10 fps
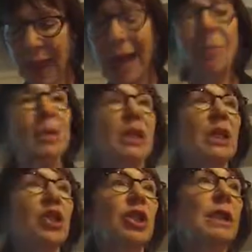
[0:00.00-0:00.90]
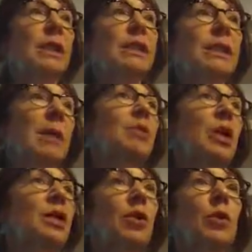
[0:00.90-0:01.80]
are potentially
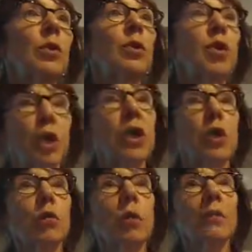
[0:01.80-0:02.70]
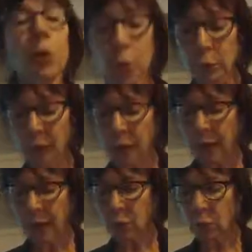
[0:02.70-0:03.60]
subject to judicial review in the
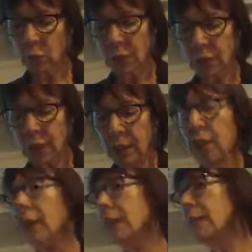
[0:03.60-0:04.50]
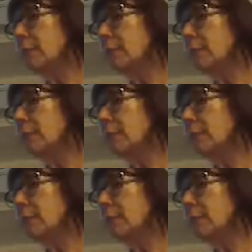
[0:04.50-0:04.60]
High Court, as